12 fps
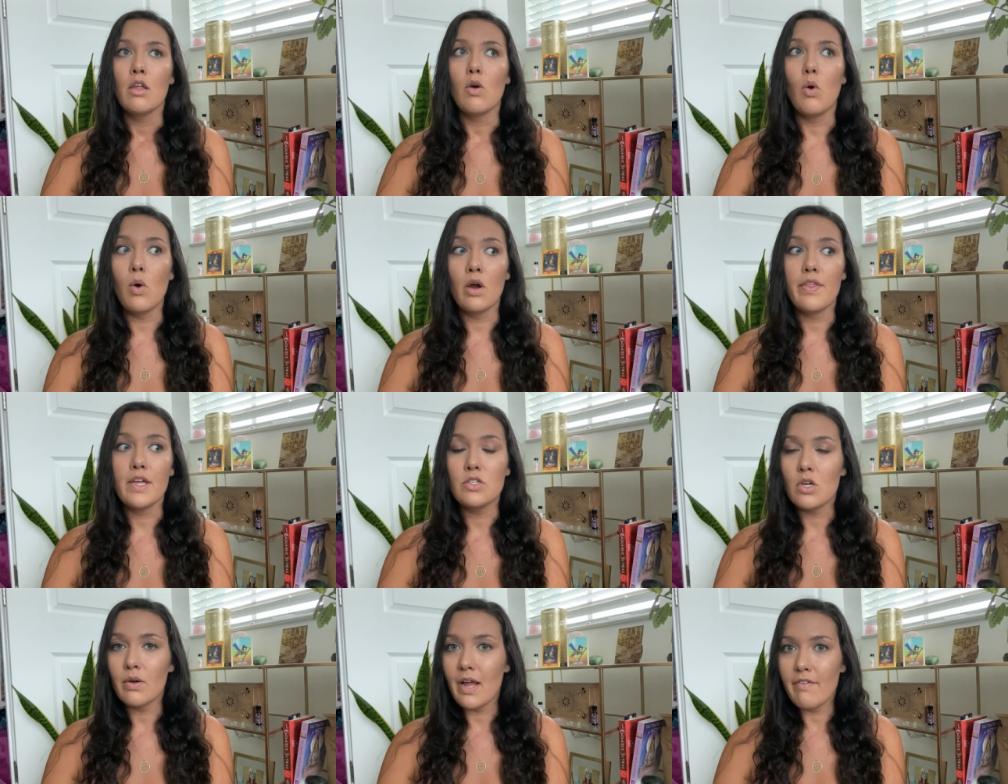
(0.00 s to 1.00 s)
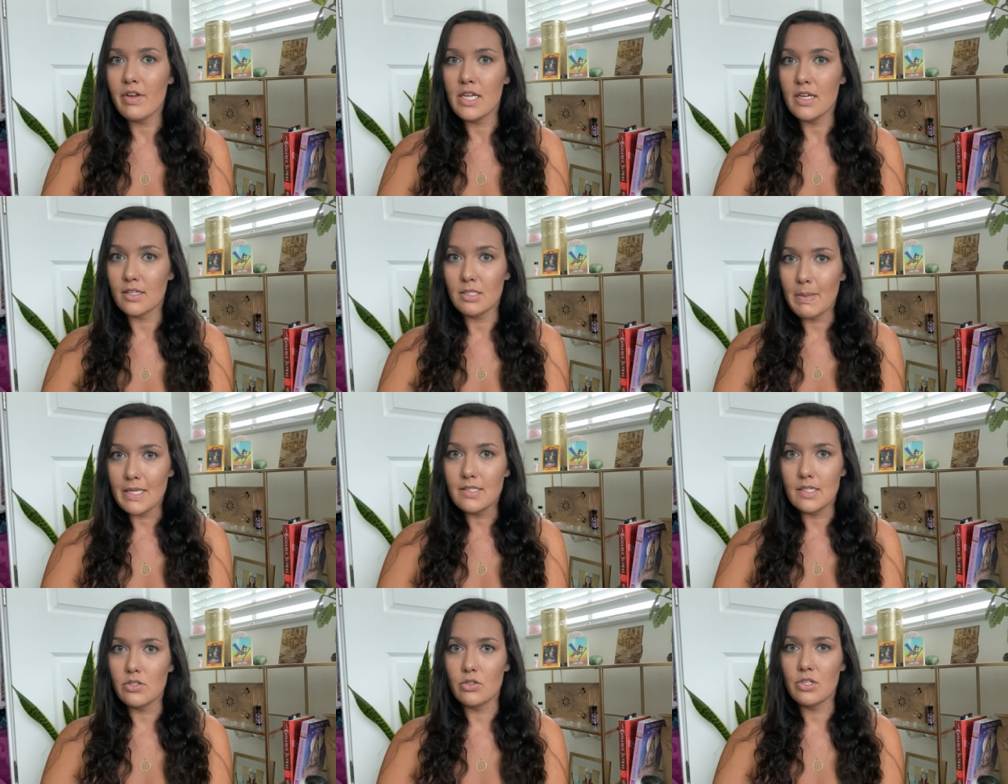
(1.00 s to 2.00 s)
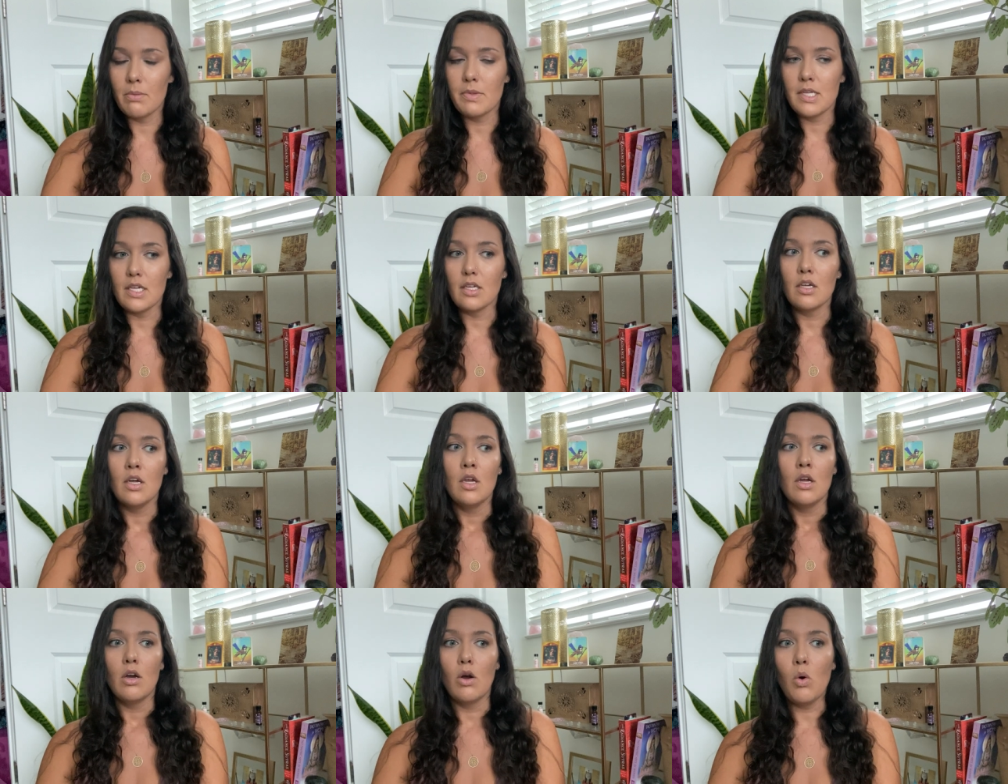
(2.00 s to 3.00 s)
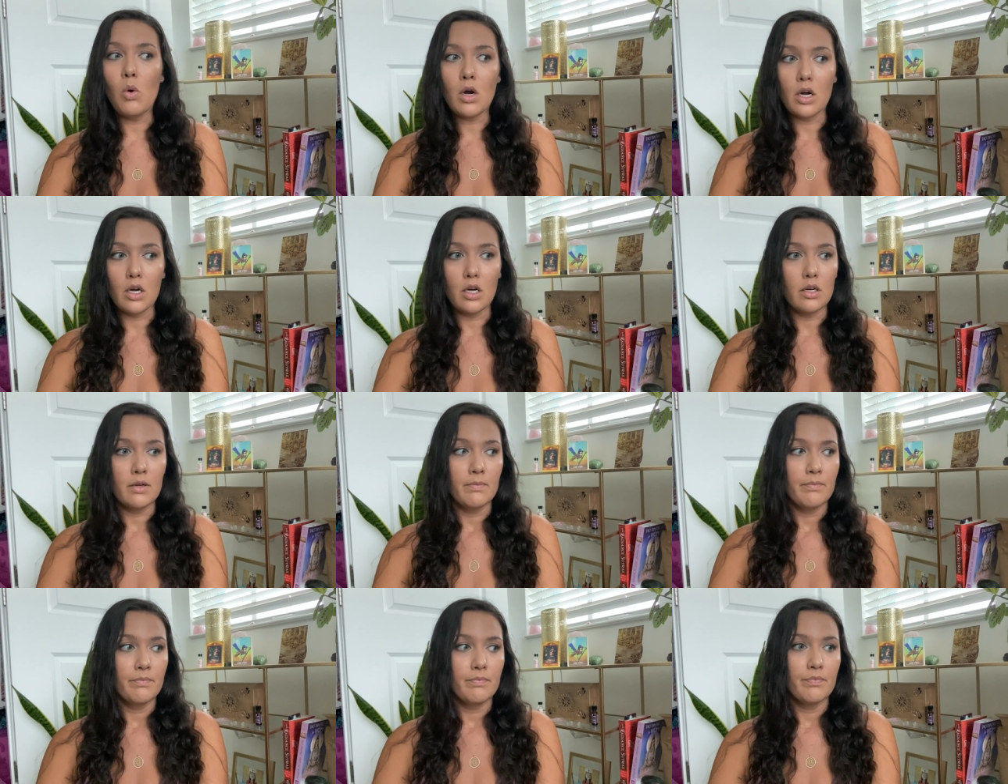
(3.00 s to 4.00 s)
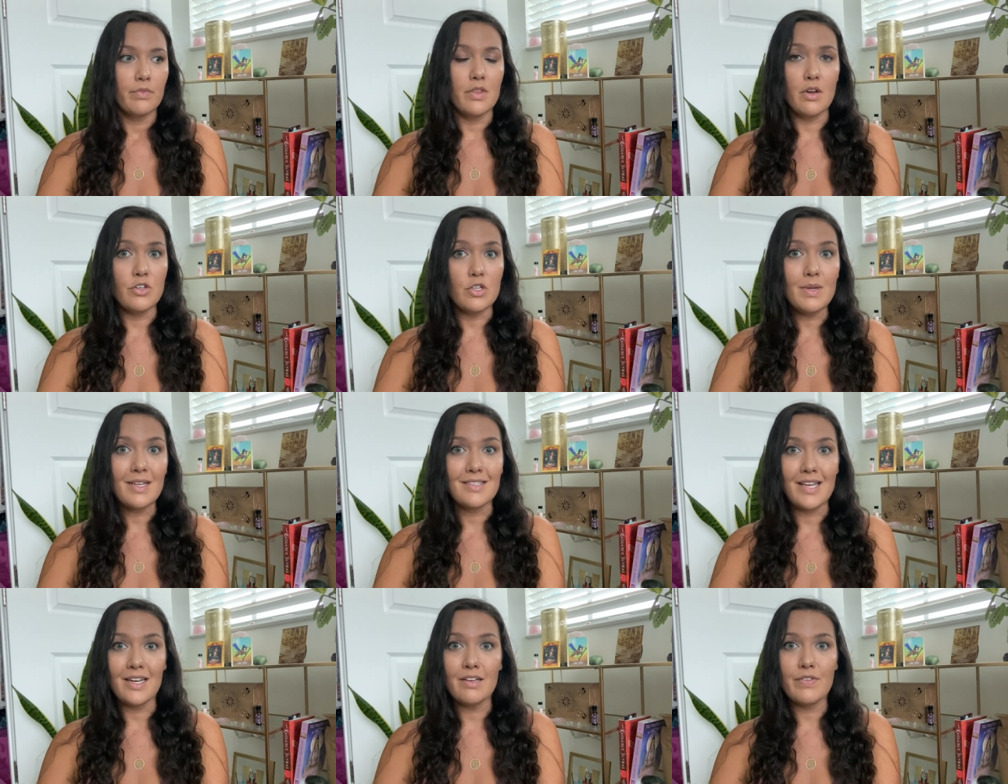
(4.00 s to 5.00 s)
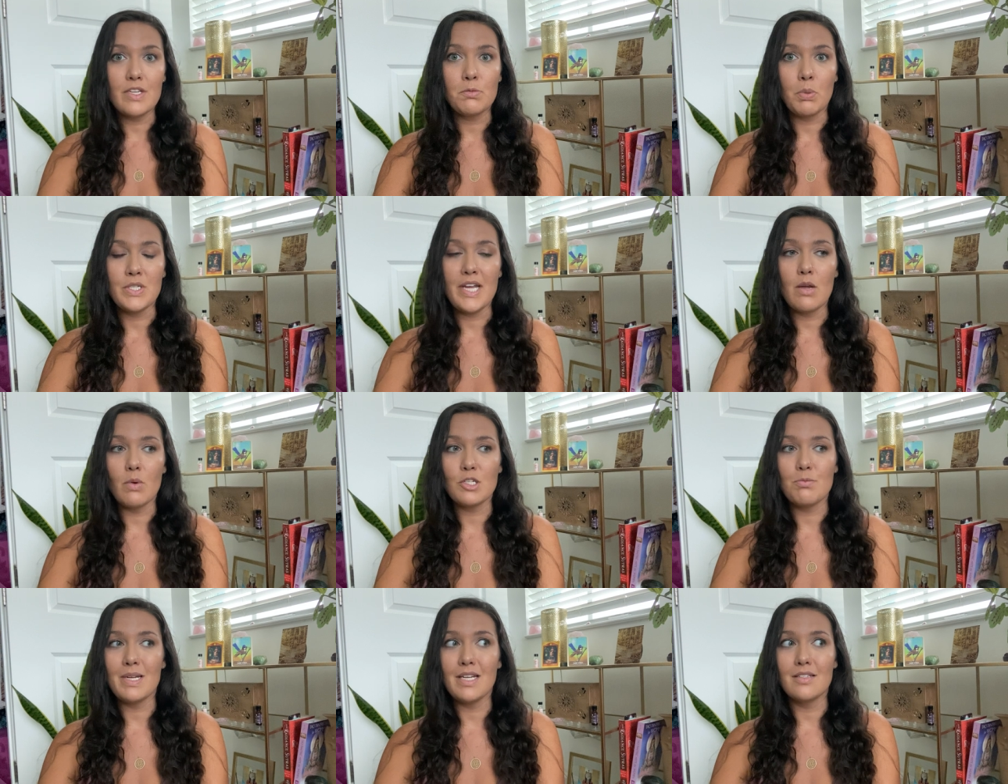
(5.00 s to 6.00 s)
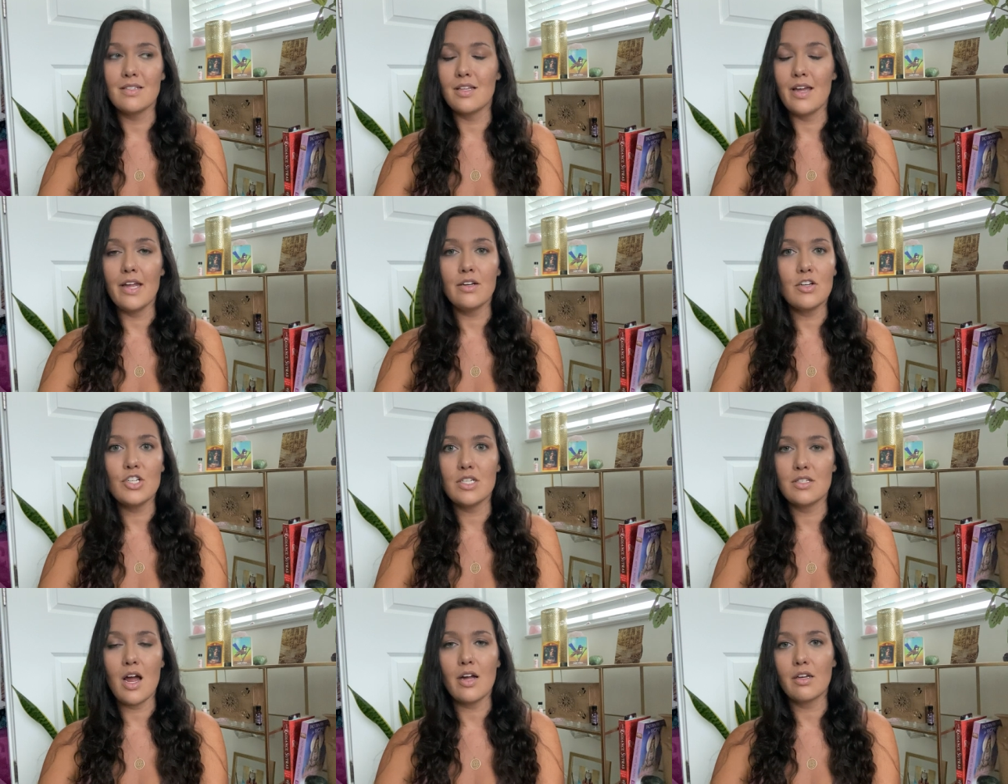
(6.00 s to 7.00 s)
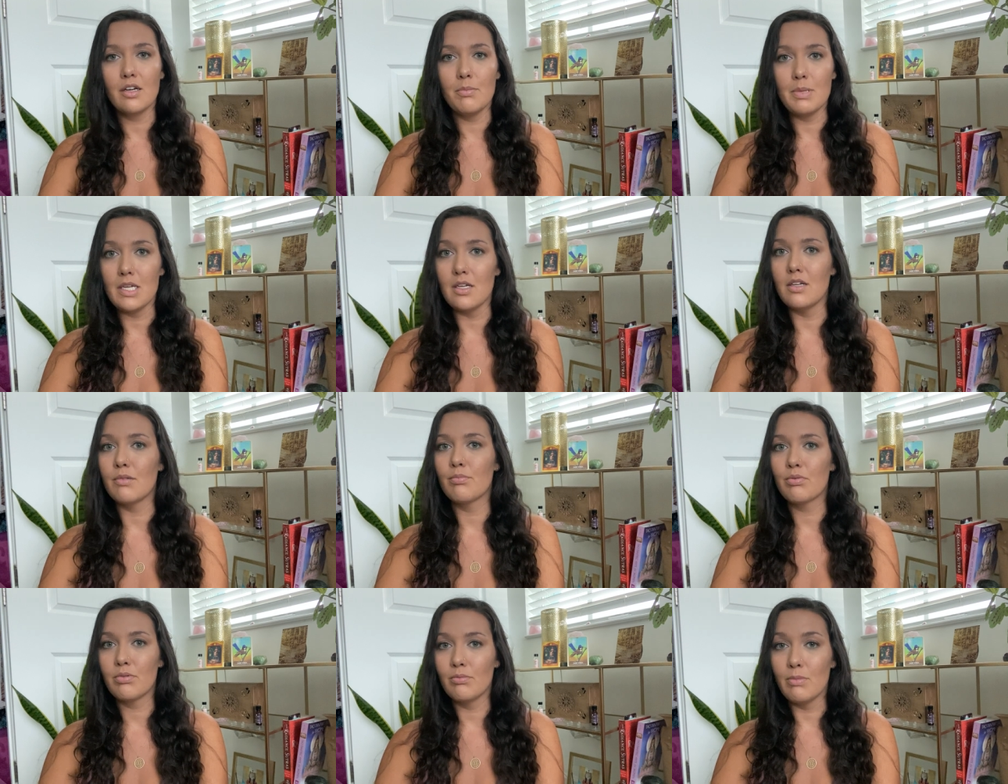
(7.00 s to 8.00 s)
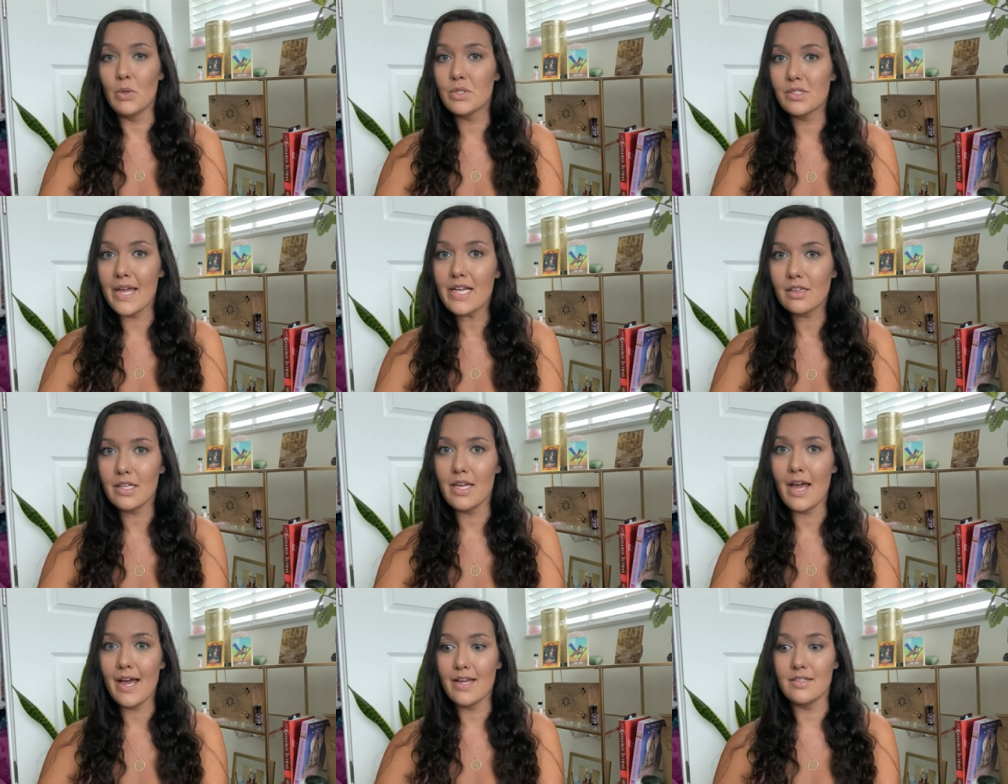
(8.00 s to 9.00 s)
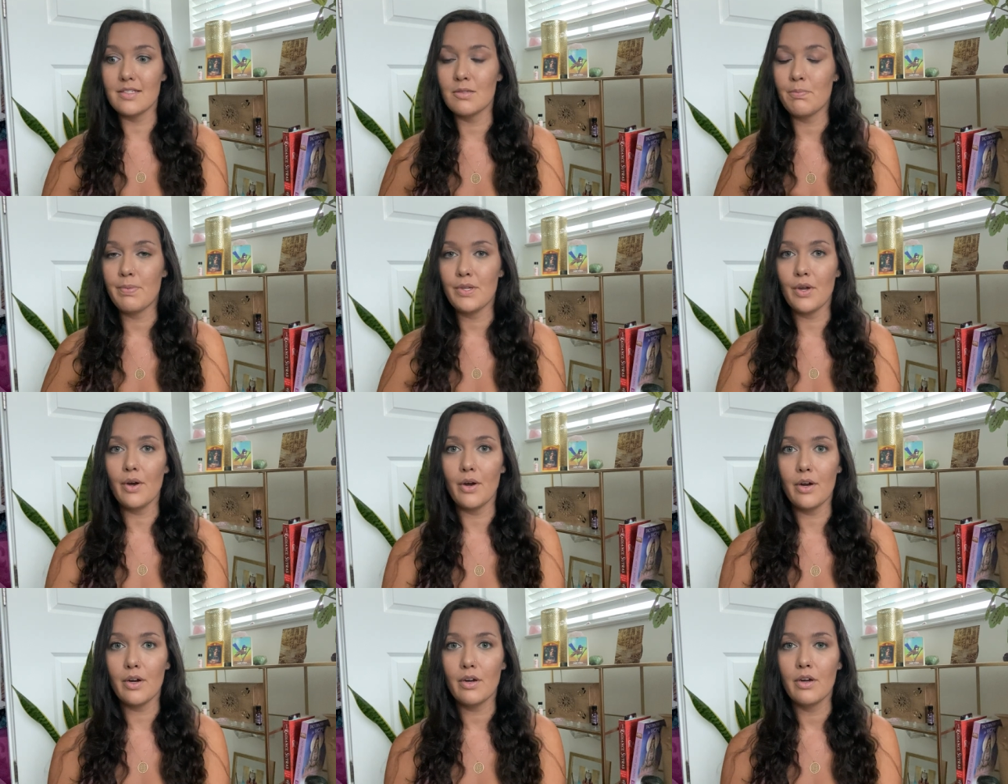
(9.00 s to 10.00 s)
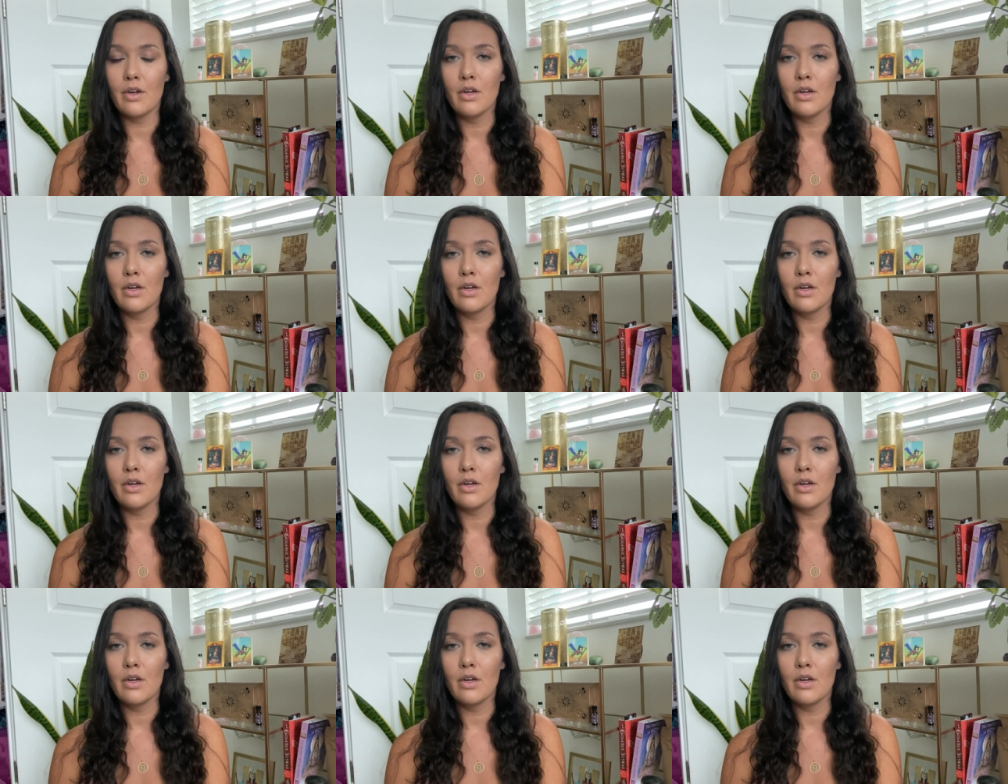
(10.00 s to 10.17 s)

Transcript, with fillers: or they don't have any expenses or something or they're doing 10 of these per day, which means the energy is not going to be most likely as pure.